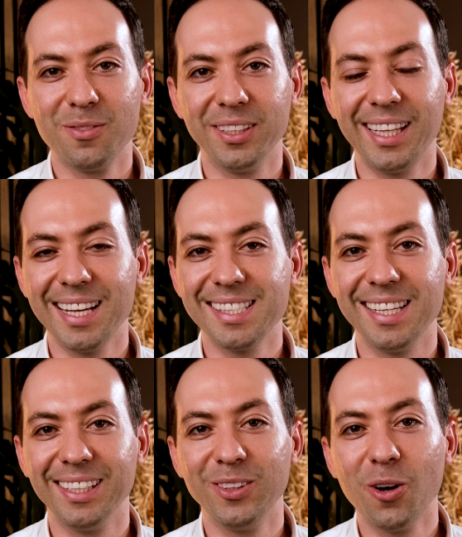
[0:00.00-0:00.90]

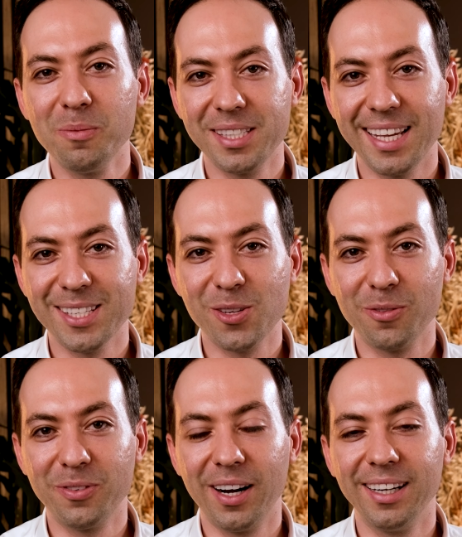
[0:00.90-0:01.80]
Fantastic, no mistakes so
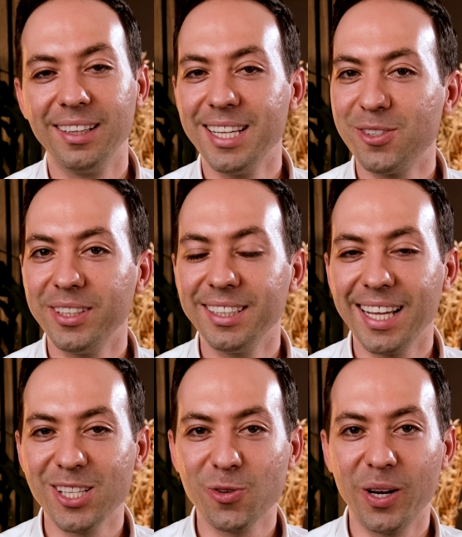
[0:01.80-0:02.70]
far. Let's read the
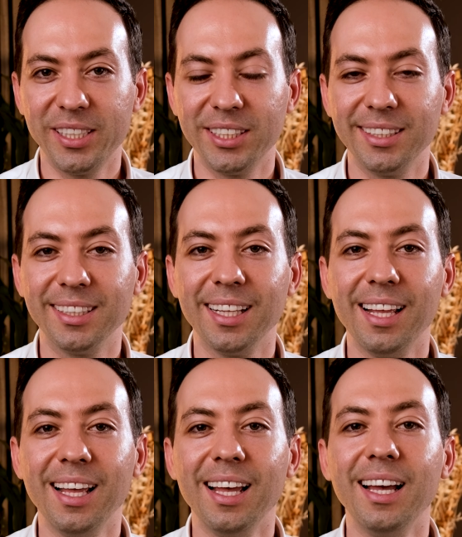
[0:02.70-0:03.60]
next question.
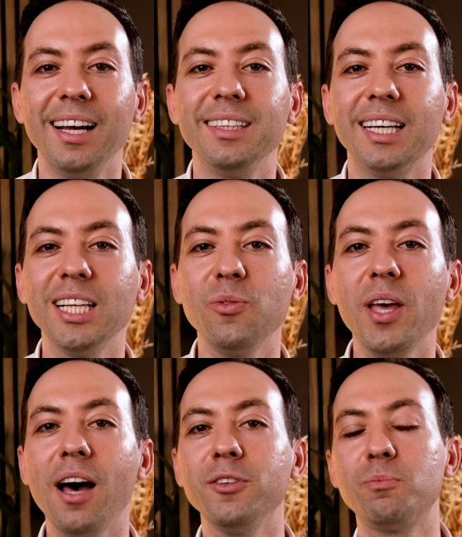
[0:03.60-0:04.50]
Now that we
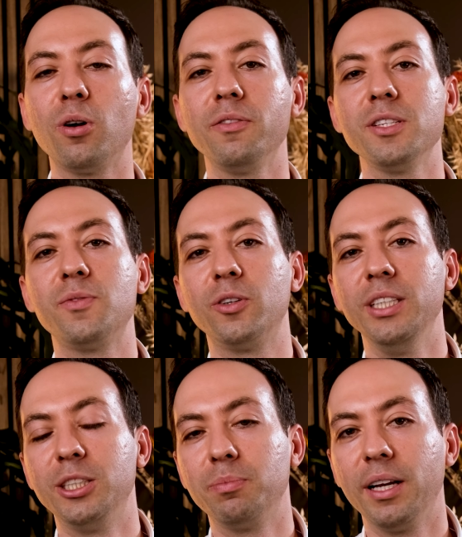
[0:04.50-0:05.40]
have the profits for
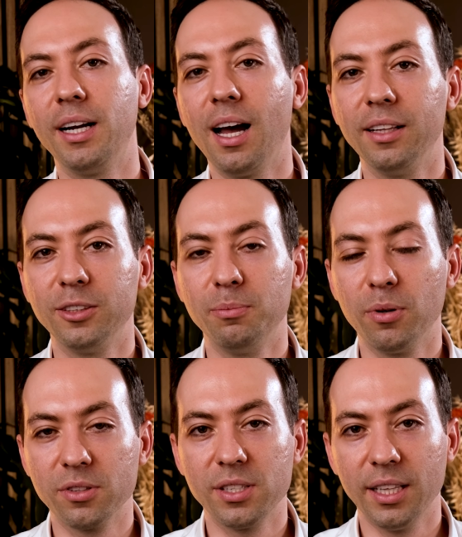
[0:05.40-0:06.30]
each player under
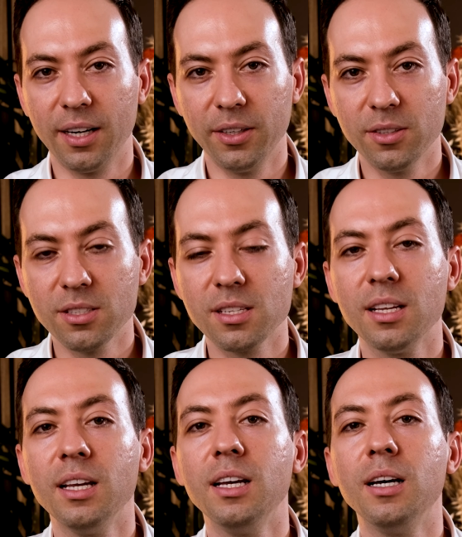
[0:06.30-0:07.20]
both scenarios,
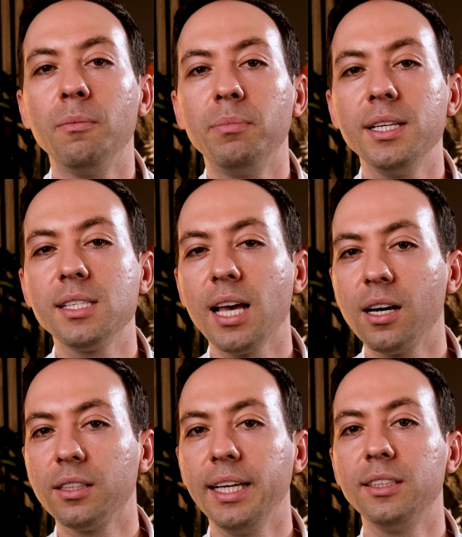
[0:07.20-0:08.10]
please
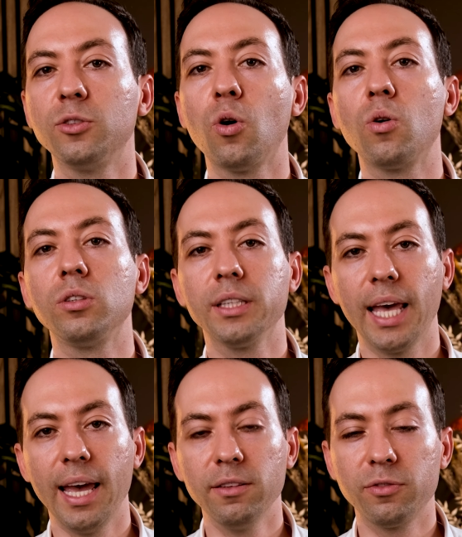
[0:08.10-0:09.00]
calculate the total
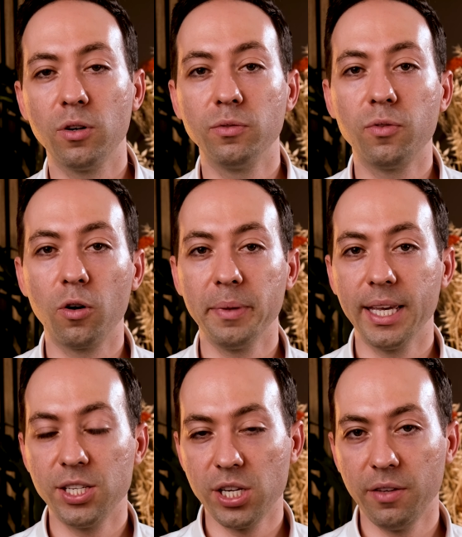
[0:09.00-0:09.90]
gain from forming
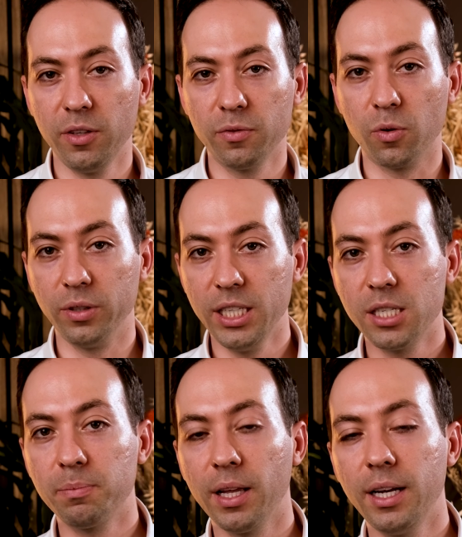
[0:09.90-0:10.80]
a JV for
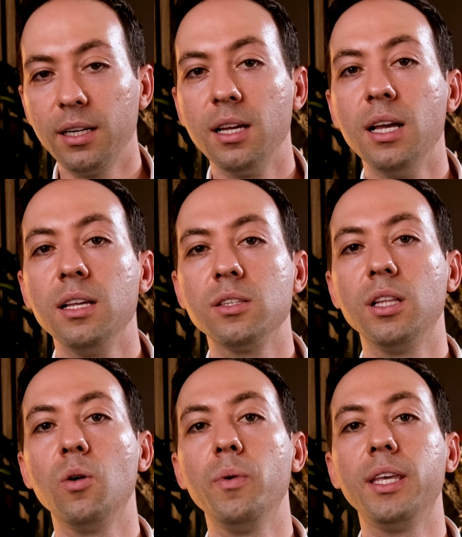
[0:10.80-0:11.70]
each player so
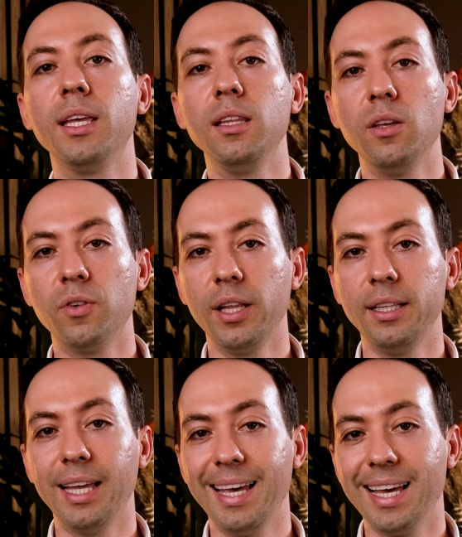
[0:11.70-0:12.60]
that we can
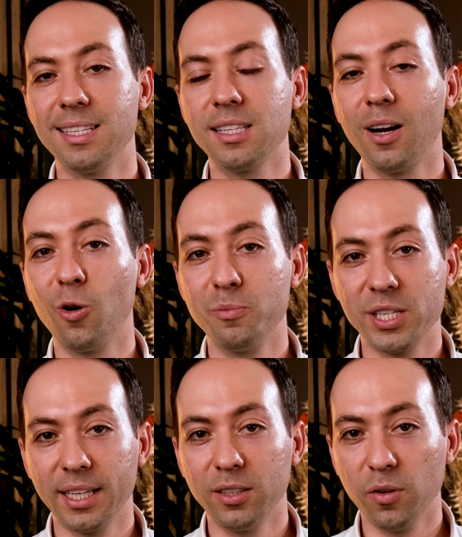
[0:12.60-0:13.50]
evaluate against our
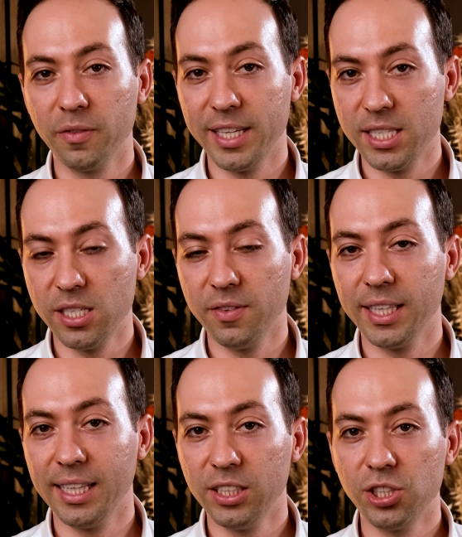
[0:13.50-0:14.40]
objective of achieving
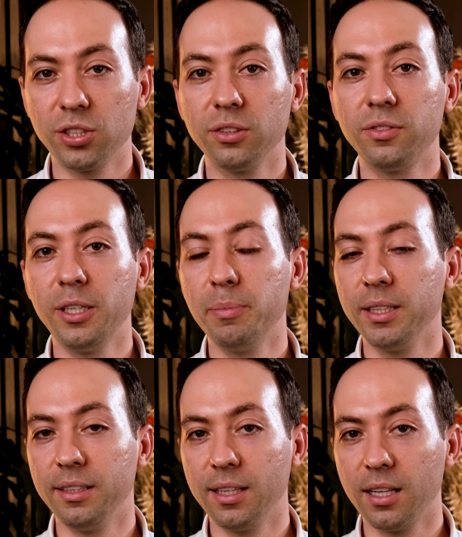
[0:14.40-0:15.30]
an additional $3
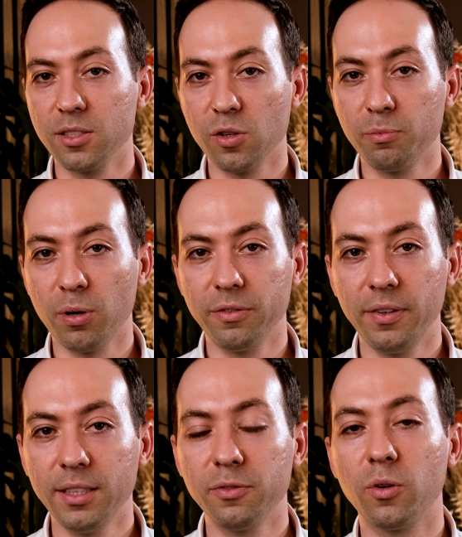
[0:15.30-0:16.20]
billion of
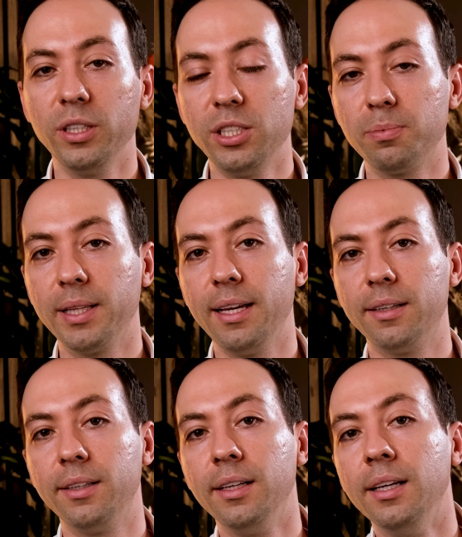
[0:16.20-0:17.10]
profit for each
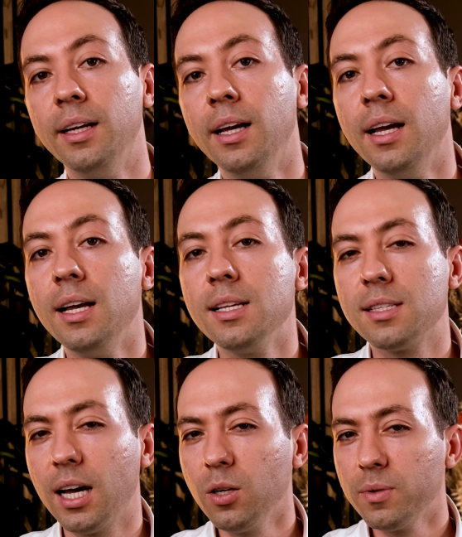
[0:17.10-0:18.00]
player.
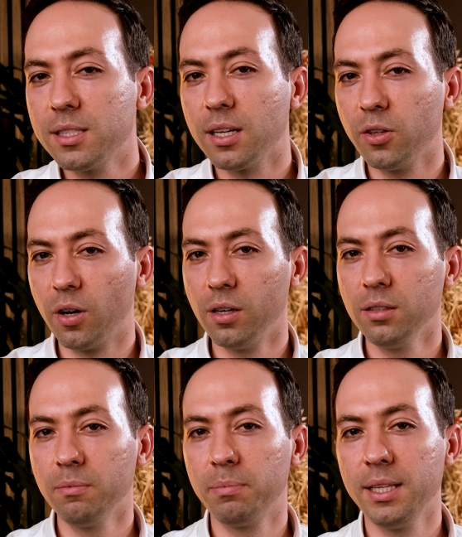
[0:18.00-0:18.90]
Starting with
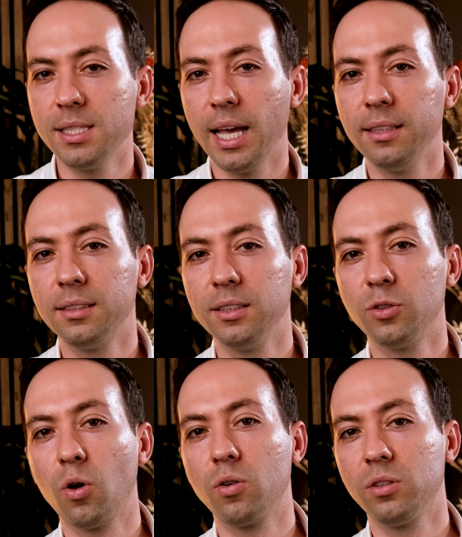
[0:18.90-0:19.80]
Sadong, please enter the
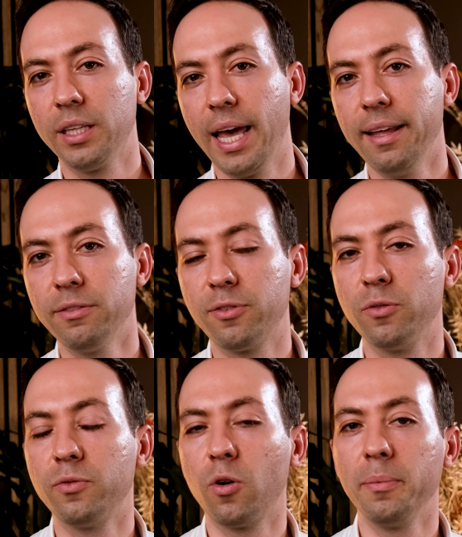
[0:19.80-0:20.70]
total gain
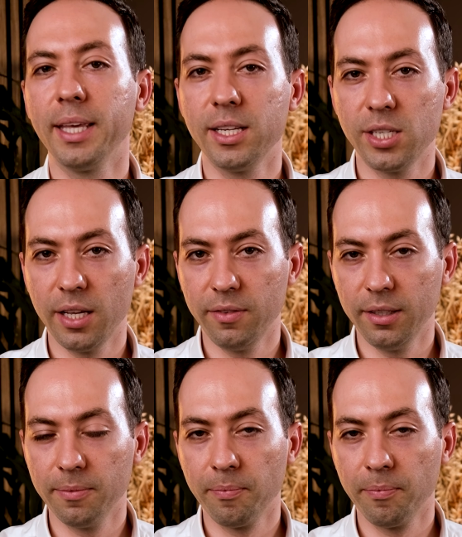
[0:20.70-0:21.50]
from forming a JV.